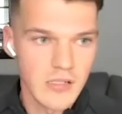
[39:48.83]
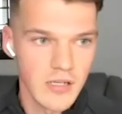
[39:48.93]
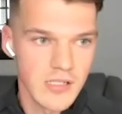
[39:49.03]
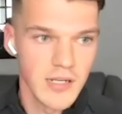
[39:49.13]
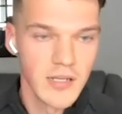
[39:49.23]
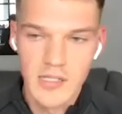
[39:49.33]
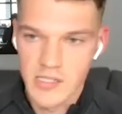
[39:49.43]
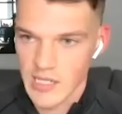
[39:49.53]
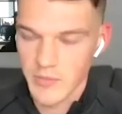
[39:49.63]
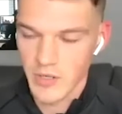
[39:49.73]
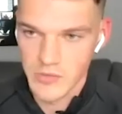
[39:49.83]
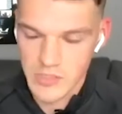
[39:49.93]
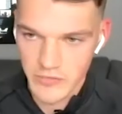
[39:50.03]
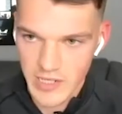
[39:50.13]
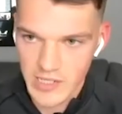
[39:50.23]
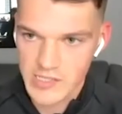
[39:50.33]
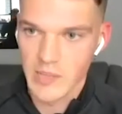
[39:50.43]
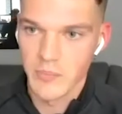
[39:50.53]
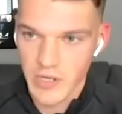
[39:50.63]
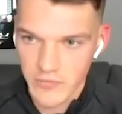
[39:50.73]
Like I said, same clothes every day,
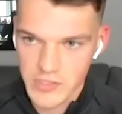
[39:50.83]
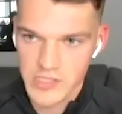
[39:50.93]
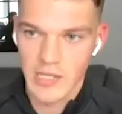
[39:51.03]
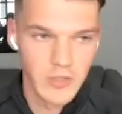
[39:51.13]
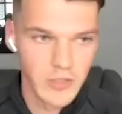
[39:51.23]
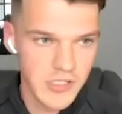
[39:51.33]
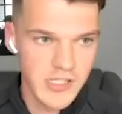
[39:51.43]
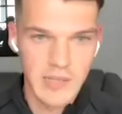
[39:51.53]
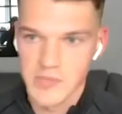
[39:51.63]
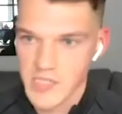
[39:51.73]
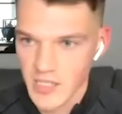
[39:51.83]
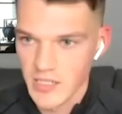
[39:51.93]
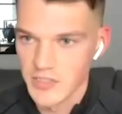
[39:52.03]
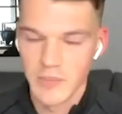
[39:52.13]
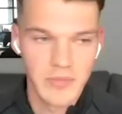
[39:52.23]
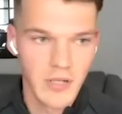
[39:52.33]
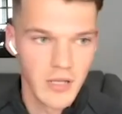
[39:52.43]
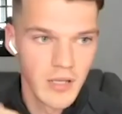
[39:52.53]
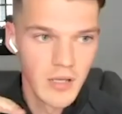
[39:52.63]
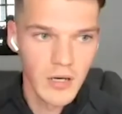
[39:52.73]
same breakfast, same lunch, same tea, gym.
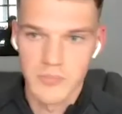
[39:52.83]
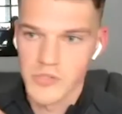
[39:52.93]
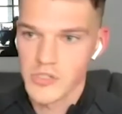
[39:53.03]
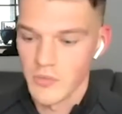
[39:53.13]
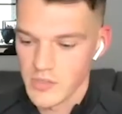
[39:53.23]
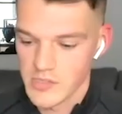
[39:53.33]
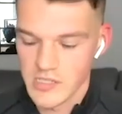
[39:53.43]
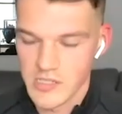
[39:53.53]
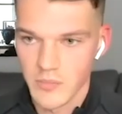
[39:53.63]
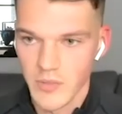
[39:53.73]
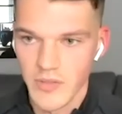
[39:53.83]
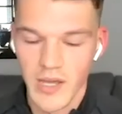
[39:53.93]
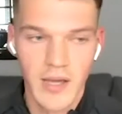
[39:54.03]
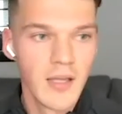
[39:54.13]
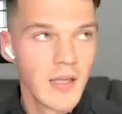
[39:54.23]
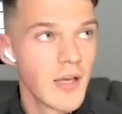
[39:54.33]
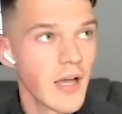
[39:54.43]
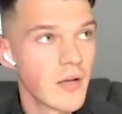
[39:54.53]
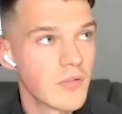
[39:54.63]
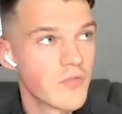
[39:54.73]
Like I'm so consistent with that,
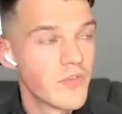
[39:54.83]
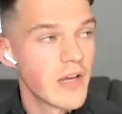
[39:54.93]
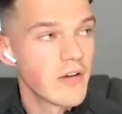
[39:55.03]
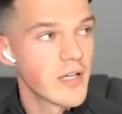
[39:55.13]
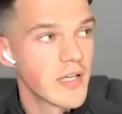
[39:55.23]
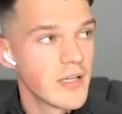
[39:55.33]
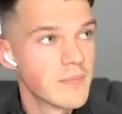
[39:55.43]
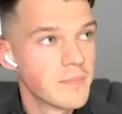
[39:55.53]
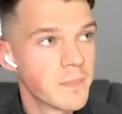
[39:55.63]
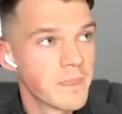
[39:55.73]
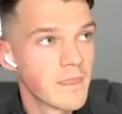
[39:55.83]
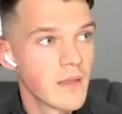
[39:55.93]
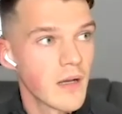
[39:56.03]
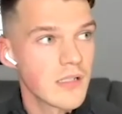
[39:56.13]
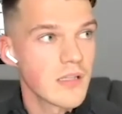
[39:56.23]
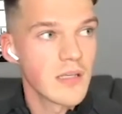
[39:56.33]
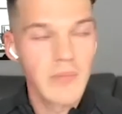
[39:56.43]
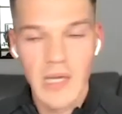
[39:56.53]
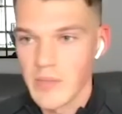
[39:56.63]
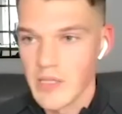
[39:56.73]
and I was very, as I think
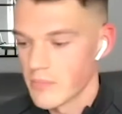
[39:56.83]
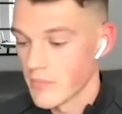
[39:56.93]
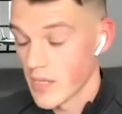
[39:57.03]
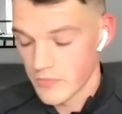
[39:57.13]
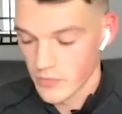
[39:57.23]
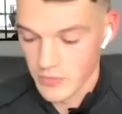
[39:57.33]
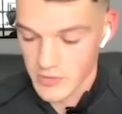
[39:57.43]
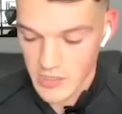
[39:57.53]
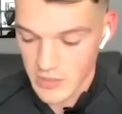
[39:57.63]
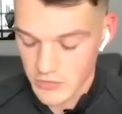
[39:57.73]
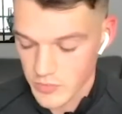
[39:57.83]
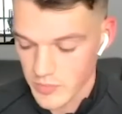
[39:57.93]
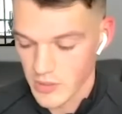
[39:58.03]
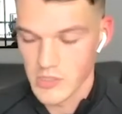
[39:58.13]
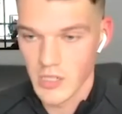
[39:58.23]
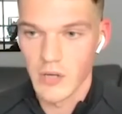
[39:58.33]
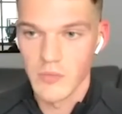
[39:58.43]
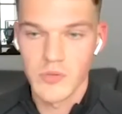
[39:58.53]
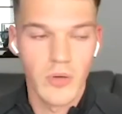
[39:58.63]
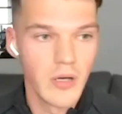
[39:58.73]
maybe footballers and entrepreneurs are, I
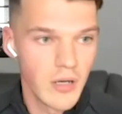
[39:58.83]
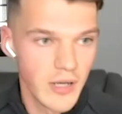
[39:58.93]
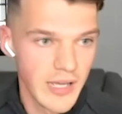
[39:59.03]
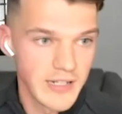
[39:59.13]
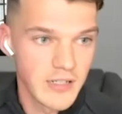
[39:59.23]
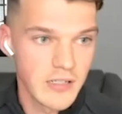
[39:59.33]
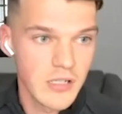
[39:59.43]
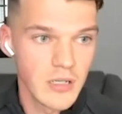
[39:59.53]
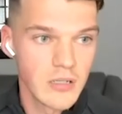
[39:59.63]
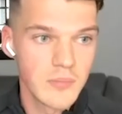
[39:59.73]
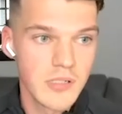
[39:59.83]
was quite hot-headed at times.